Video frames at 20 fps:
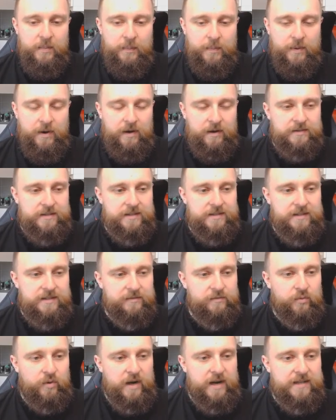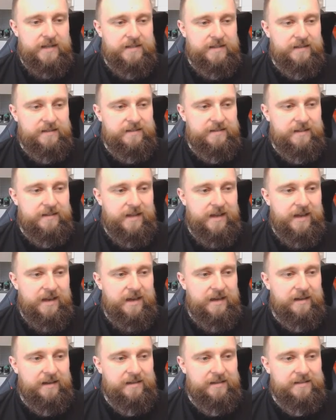positive ratings
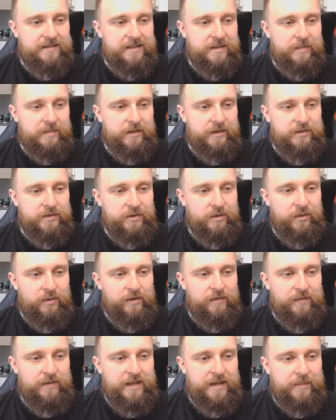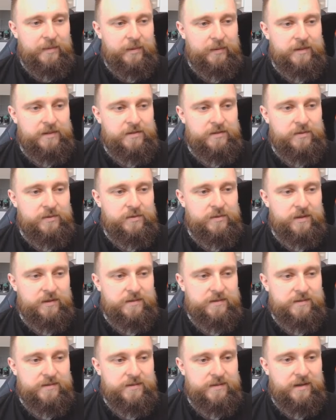there. A similar story for them. Only 2
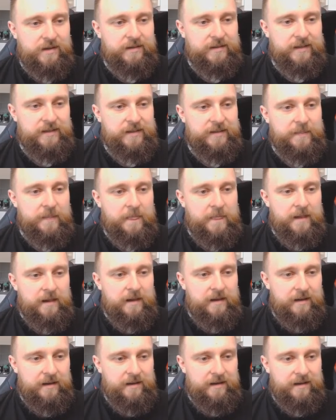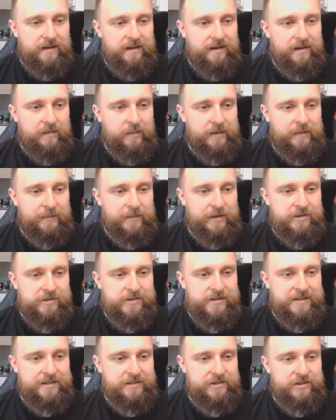shots on target. And we
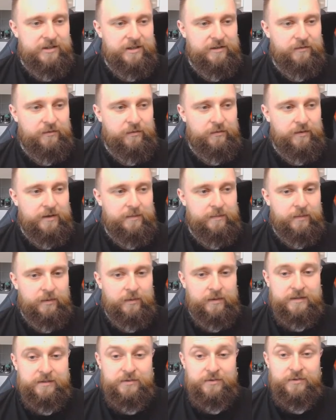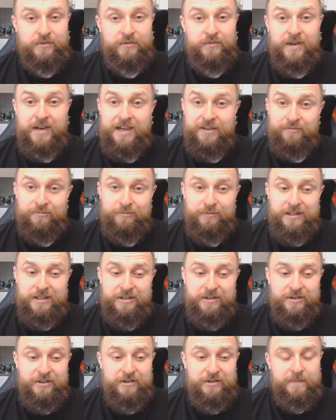managed an XG of 3.25. Pretty
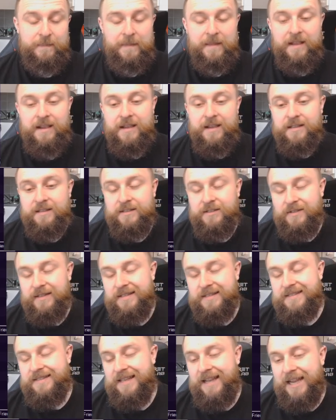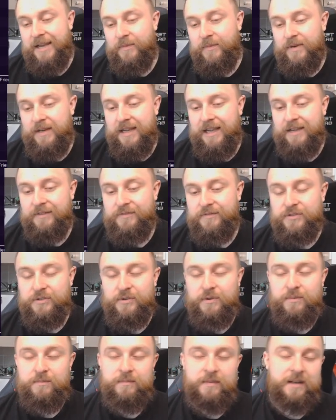good. So this time we have
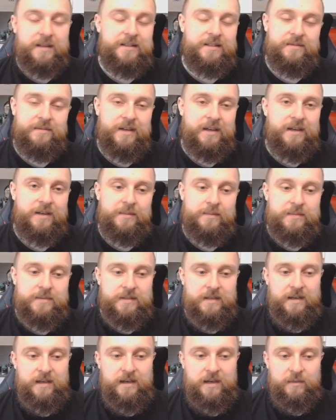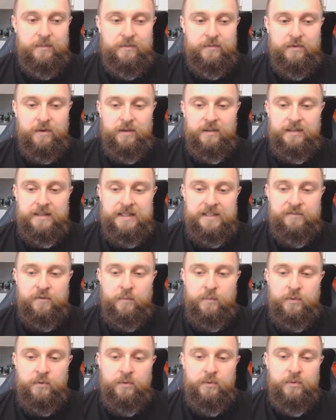2 massive games. We've got
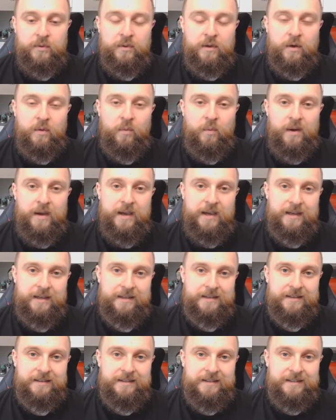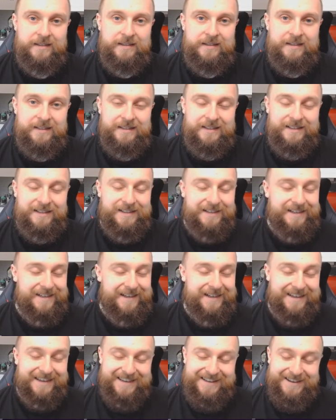Liverpool away
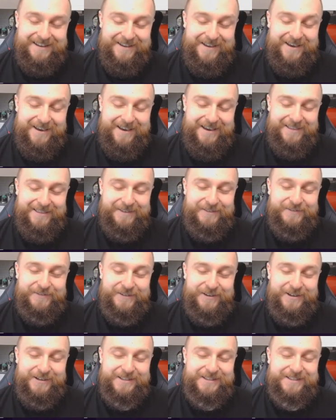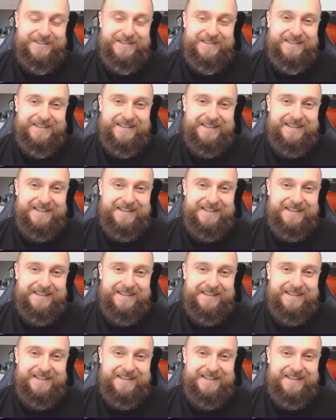in the first